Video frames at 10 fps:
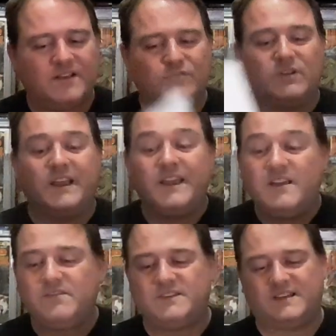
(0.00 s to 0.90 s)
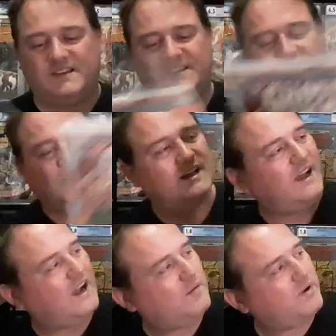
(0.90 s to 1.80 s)
relieved.
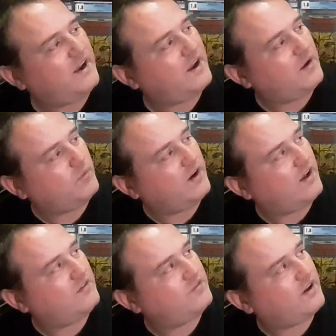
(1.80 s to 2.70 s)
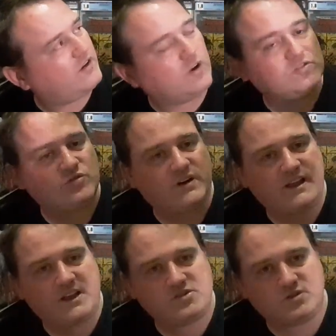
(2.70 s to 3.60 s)
But anyhow, we have Ghost
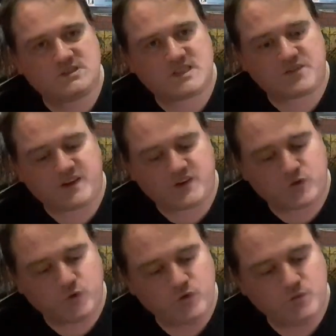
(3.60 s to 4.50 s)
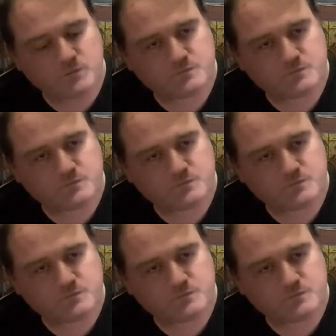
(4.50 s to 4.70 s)
Rider issue 72,